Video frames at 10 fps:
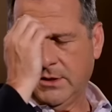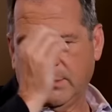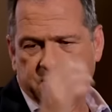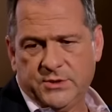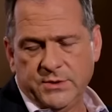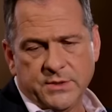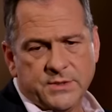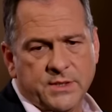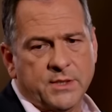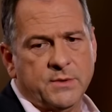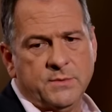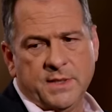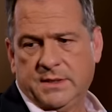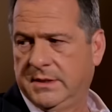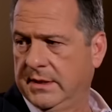almost two years ago
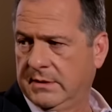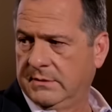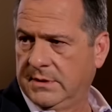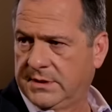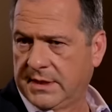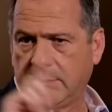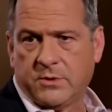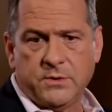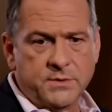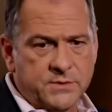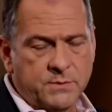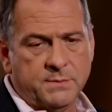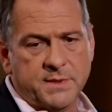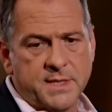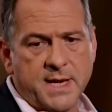that uh, mm. this same crew that's
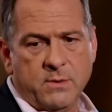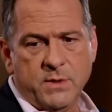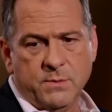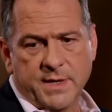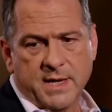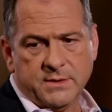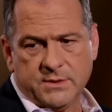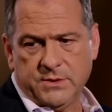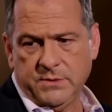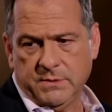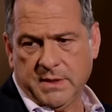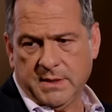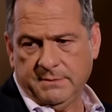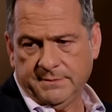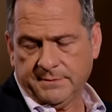with me now, we went out to.
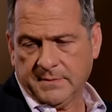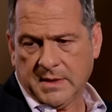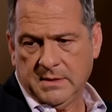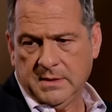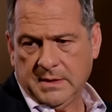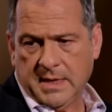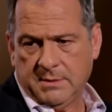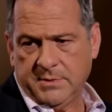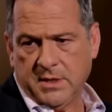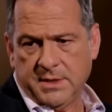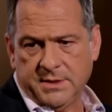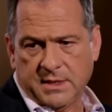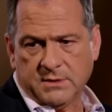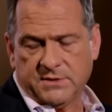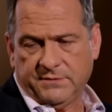Uh, out beyond
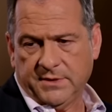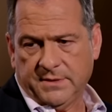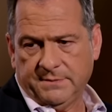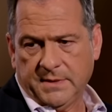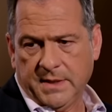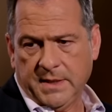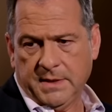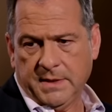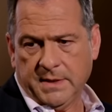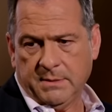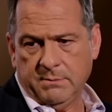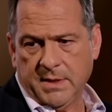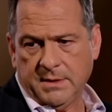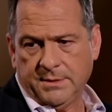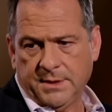Douglasville and uh,
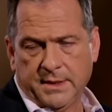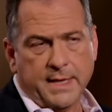met the